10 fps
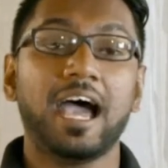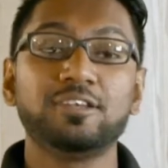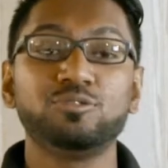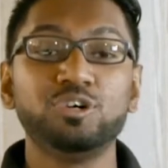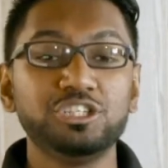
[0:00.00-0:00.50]

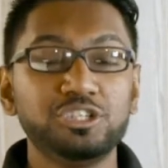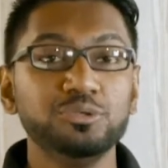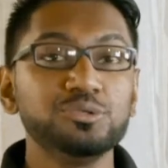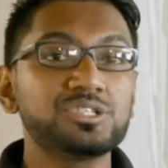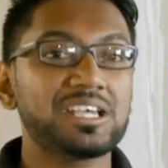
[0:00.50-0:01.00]
and
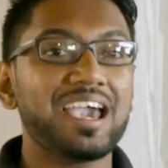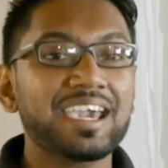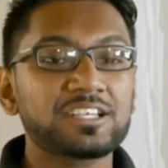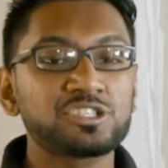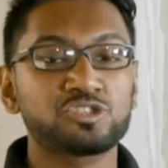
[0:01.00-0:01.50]
reduce
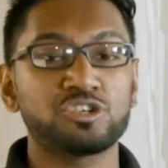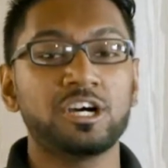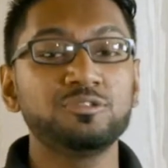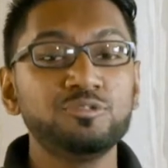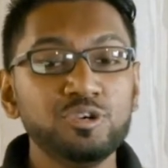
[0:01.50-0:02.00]

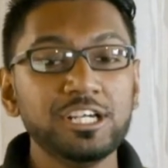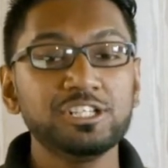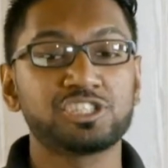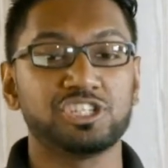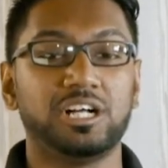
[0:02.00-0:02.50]

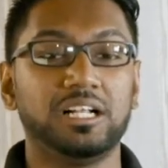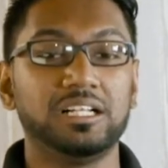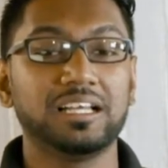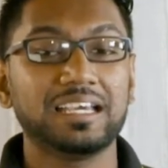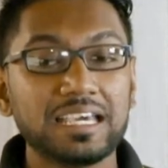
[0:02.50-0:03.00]

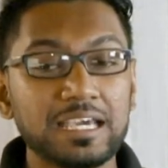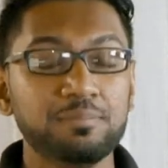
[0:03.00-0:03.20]
extra-regional